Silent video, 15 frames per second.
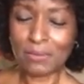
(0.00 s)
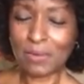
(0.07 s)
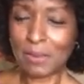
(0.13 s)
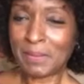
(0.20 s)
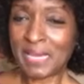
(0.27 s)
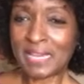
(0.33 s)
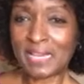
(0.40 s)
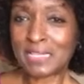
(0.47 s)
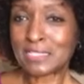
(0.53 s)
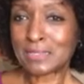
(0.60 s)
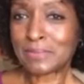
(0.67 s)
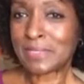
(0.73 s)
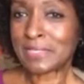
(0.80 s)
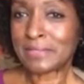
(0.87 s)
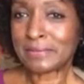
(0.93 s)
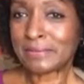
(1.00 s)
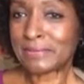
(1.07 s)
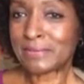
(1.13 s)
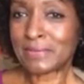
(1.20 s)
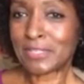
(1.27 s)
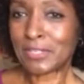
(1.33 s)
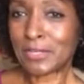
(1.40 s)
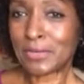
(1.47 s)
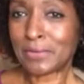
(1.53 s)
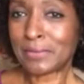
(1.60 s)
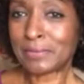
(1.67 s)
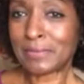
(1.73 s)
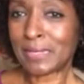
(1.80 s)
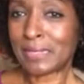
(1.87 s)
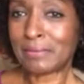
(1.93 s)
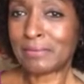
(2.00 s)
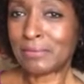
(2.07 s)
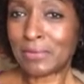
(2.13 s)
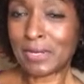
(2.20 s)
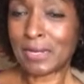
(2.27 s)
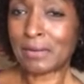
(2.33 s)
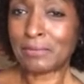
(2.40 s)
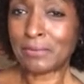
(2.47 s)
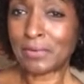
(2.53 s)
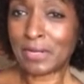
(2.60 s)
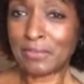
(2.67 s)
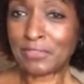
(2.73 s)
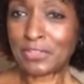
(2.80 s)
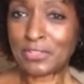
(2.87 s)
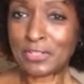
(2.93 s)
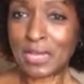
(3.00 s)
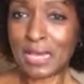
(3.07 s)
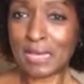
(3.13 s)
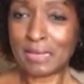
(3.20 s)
while my husband, you know, and whatever